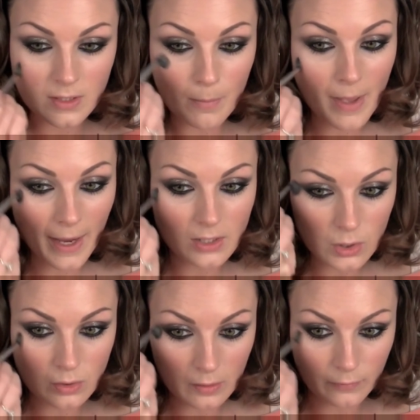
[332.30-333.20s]

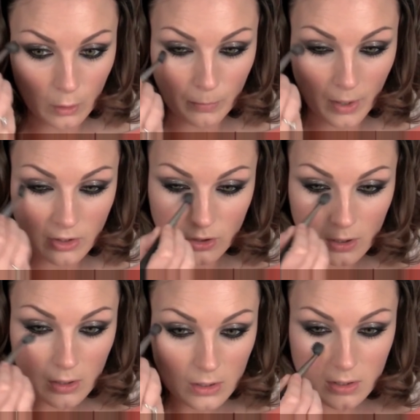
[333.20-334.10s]
224 brush
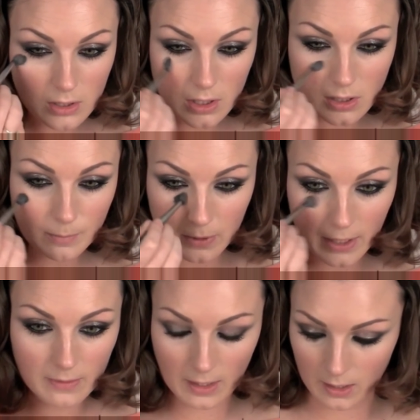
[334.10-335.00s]
just to blend that
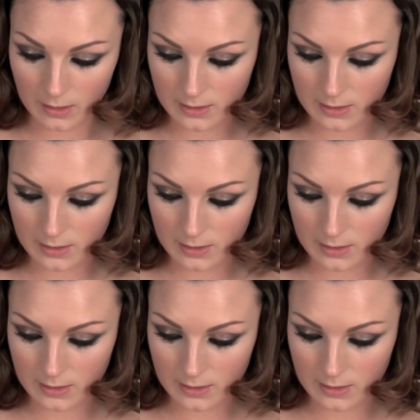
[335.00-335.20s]
under.